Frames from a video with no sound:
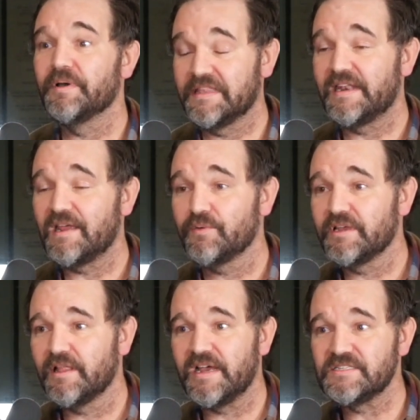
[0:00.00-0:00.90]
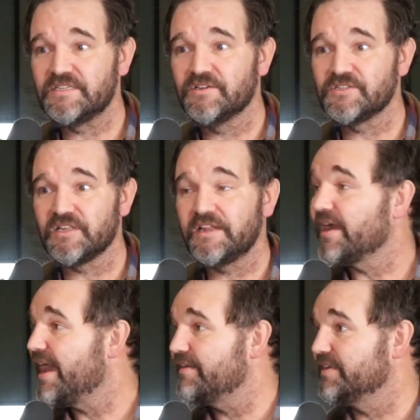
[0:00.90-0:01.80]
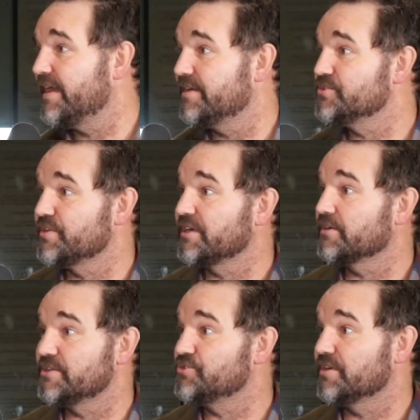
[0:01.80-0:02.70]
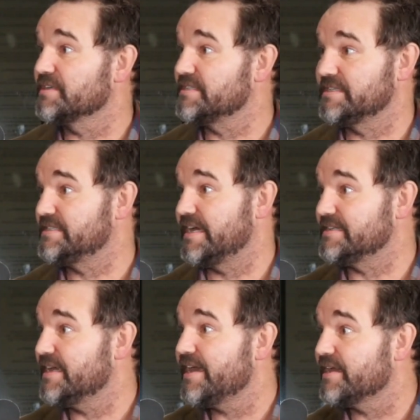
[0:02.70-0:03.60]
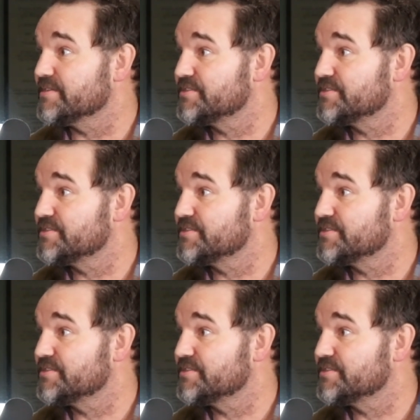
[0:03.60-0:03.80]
But then I realized years later, I haven't had a drink or a drug since that day.